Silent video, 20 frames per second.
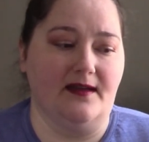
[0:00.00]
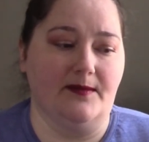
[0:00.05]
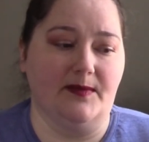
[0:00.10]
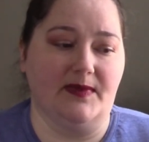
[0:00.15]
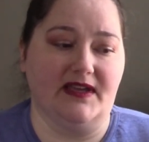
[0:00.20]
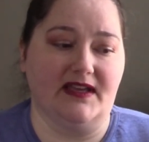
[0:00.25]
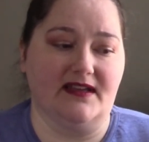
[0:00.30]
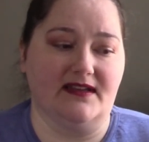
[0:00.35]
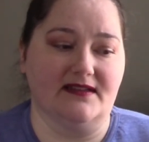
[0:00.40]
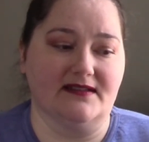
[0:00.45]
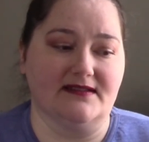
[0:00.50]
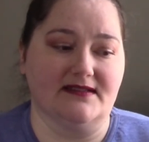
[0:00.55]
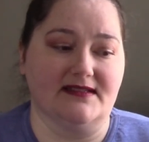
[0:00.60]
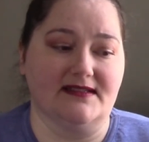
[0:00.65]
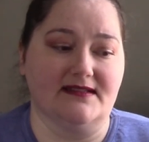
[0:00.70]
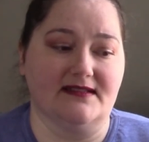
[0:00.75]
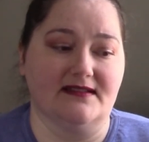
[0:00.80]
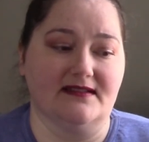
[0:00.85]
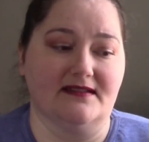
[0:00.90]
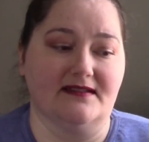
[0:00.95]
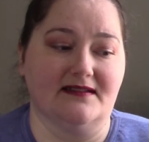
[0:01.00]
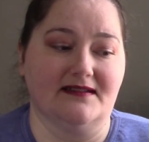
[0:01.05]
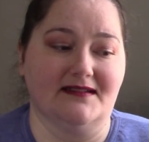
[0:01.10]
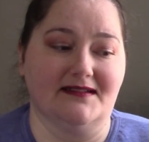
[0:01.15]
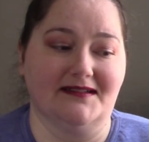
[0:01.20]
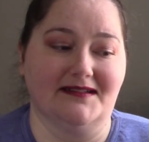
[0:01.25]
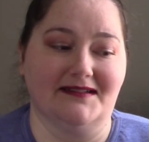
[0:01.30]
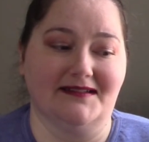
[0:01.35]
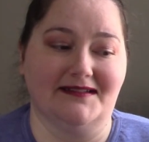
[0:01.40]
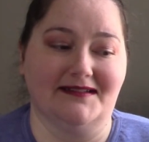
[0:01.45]
Because
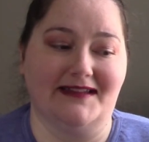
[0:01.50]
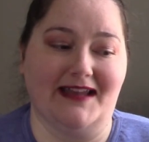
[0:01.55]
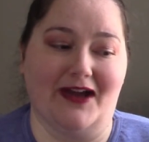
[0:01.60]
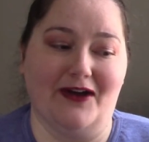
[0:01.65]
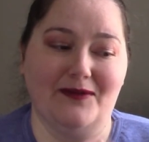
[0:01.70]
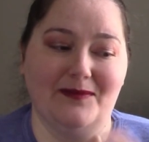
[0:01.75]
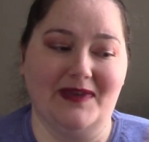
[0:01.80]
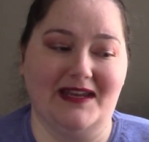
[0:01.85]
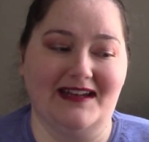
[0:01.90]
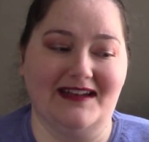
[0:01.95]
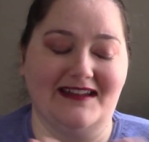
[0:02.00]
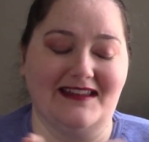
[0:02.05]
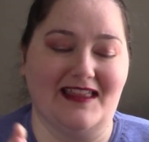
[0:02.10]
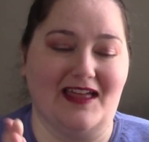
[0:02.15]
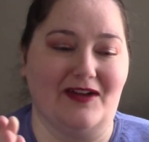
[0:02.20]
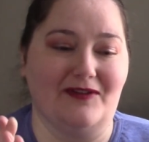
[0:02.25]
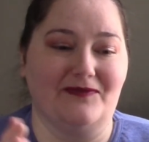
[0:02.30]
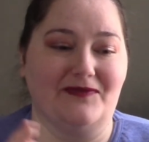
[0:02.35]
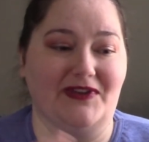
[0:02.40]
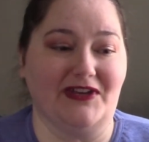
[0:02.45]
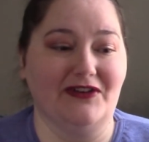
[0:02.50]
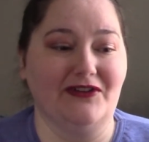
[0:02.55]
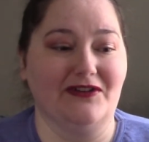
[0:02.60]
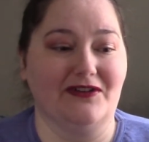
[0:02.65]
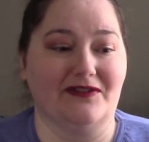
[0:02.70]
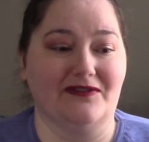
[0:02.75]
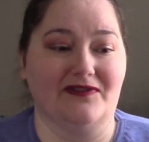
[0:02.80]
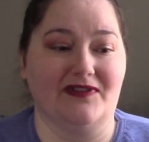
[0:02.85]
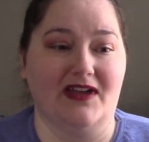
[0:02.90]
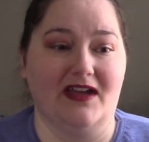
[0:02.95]
now I'm getting to that
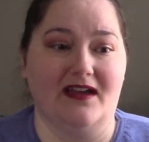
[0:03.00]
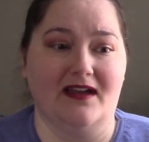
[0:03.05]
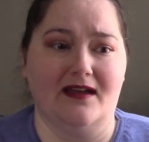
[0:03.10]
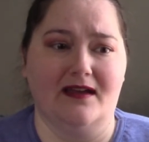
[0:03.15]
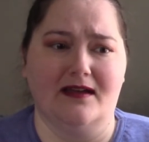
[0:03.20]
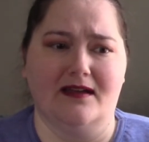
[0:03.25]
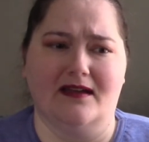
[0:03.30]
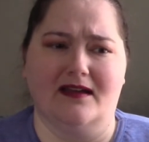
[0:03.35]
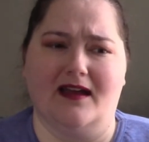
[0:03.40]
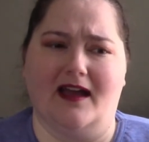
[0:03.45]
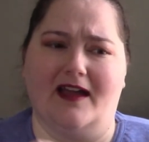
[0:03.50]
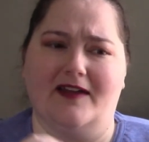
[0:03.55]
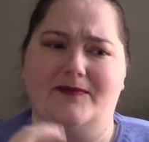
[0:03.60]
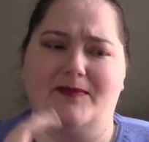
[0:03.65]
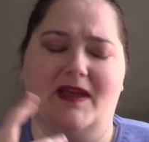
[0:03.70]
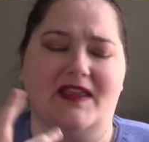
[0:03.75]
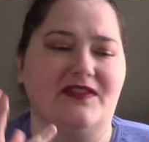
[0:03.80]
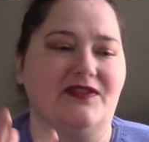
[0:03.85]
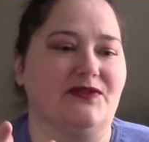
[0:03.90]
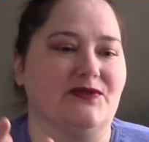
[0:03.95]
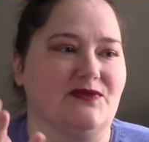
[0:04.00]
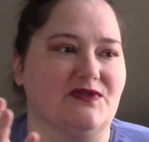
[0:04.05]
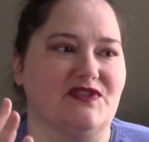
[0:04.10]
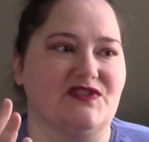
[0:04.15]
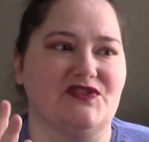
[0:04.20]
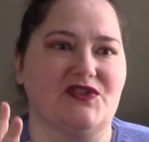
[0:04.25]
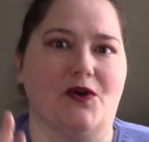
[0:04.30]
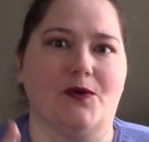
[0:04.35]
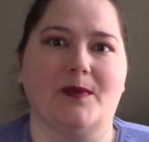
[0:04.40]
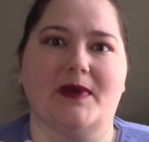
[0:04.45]
fear of, I've been through
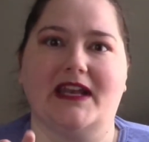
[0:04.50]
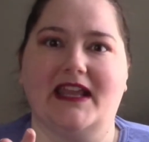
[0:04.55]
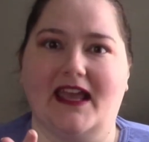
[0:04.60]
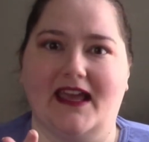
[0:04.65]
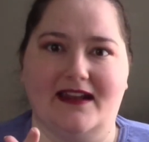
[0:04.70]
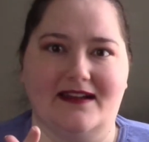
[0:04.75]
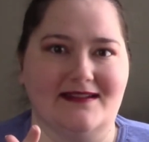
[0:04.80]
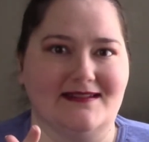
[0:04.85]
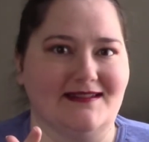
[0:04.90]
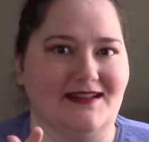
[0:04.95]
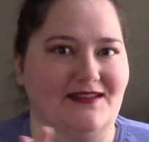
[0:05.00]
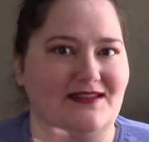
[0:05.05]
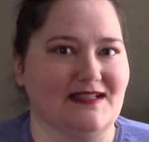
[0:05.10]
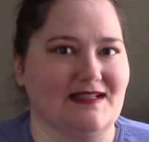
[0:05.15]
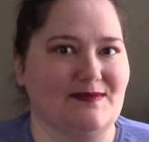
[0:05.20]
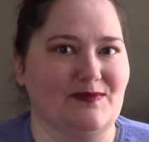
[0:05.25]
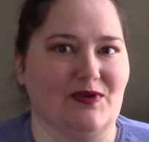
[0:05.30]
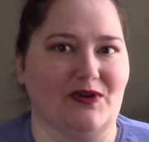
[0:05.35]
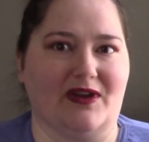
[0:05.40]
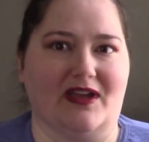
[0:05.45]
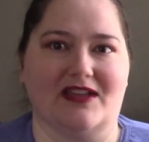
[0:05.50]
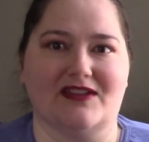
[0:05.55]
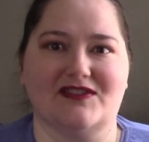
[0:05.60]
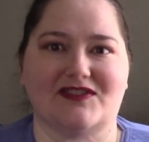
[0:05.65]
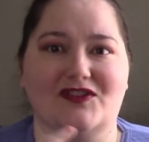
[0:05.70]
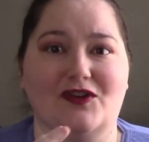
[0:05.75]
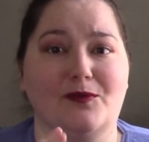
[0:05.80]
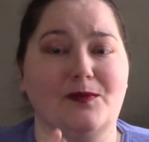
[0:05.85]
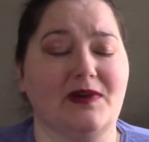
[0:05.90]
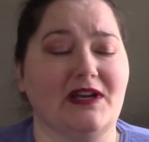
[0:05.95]
so many edits on this book and
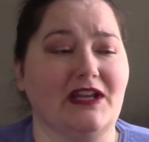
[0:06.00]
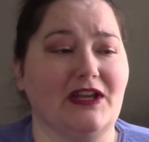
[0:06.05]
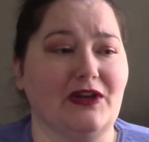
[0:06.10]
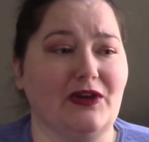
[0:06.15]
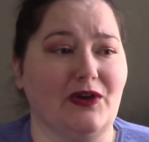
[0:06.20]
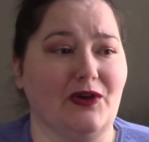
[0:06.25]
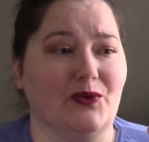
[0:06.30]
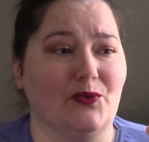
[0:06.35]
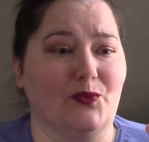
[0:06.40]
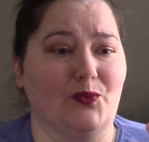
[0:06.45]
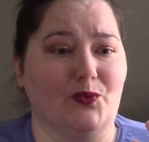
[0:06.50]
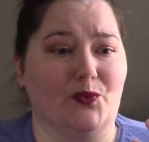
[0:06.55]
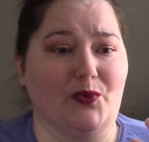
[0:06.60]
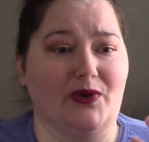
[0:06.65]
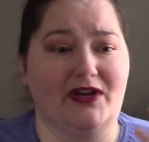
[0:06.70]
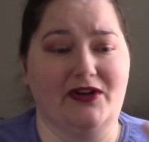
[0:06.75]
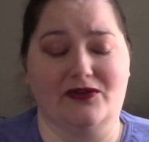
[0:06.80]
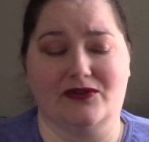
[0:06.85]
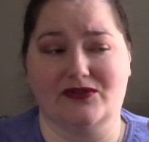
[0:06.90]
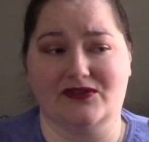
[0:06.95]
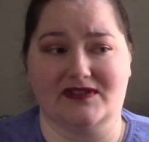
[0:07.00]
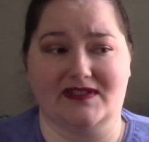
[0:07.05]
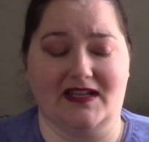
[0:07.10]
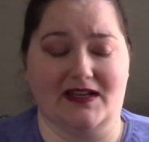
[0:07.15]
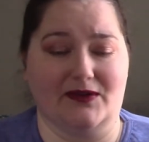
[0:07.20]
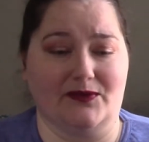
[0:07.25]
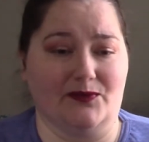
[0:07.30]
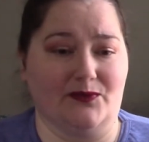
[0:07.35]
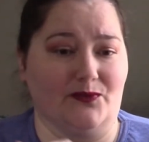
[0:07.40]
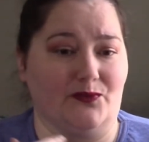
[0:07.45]
so many readers
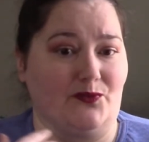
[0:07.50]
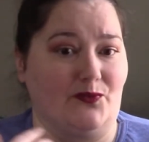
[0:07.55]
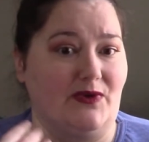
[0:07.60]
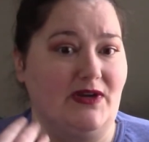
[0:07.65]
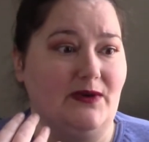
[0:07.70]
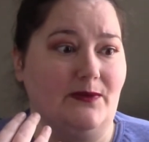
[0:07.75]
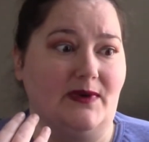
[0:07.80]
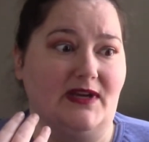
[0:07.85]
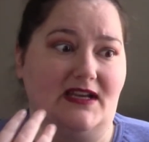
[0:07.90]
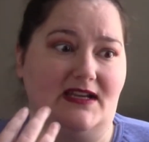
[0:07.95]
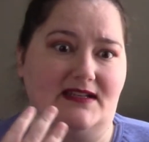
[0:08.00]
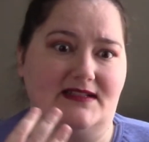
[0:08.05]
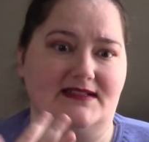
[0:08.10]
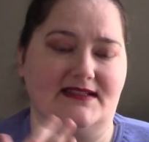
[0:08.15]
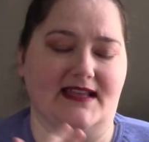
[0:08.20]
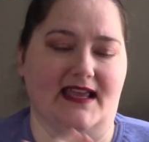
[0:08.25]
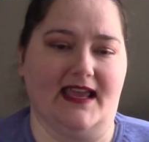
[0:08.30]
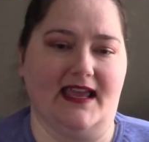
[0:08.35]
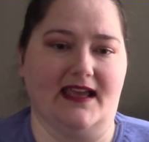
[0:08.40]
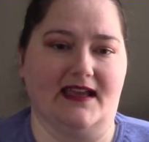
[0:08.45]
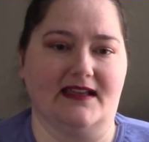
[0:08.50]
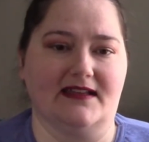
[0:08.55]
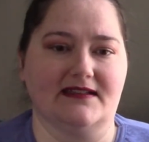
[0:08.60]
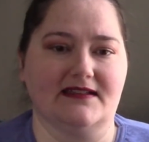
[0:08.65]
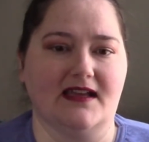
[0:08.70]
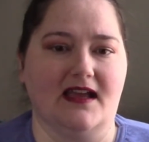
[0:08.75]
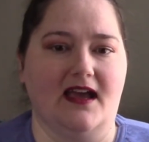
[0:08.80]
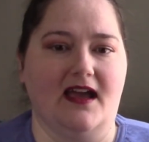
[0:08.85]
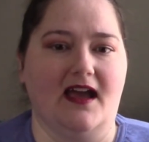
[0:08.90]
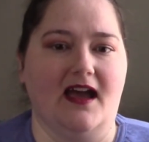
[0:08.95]
and rereads, and
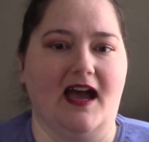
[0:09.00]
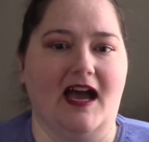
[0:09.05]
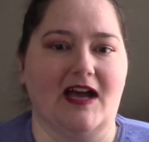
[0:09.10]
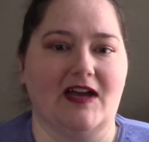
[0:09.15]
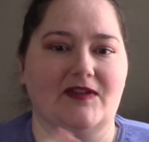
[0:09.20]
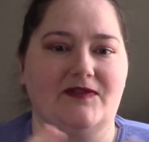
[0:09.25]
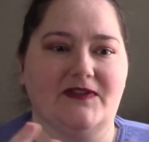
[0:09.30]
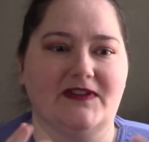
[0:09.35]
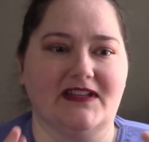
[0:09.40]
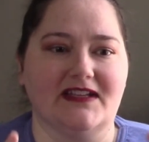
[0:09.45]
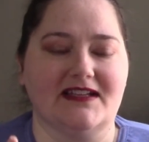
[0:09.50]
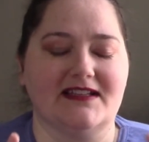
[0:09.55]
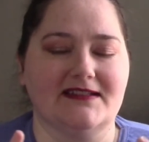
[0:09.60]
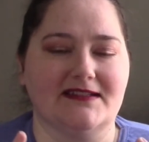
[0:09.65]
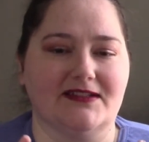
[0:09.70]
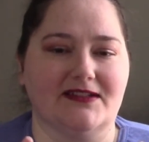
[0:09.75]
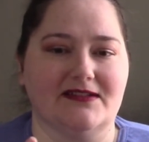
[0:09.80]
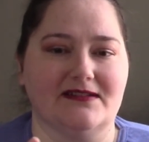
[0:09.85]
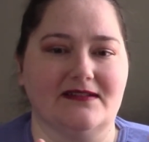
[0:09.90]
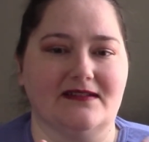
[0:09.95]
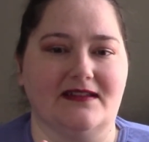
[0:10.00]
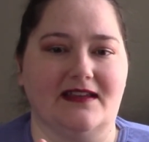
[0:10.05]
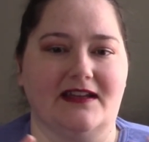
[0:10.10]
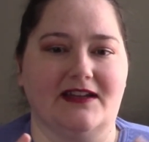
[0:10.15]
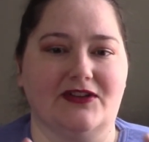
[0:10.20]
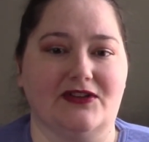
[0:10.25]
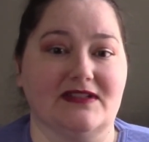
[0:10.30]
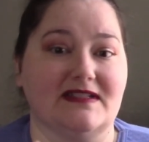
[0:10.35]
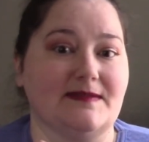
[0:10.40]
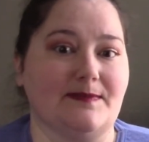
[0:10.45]
I feel like it's in
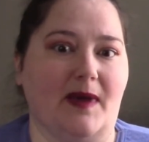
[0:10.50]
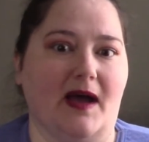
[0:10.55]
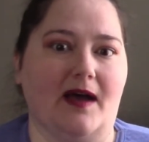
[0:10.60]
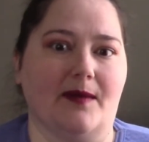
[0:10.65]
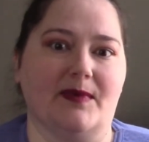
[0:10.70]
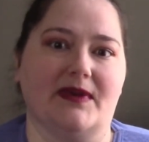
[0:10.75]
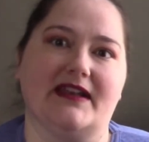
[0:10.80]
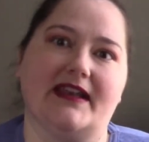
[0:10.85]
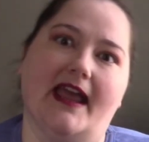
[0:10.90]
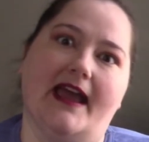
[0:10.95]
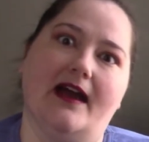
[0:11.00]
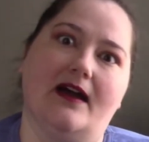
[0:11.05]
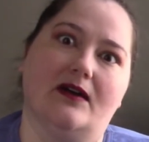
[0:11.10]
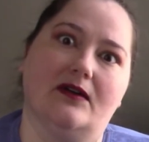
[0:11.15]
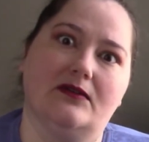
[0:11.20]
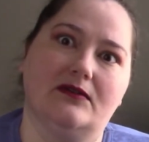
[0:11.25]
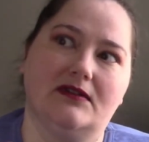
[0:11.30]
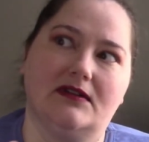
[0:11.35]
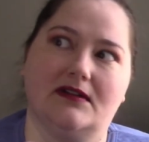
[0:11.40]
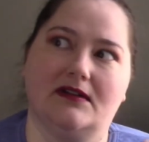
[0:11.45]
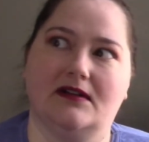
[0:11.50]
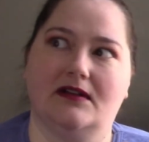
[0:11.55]
a good spot. But now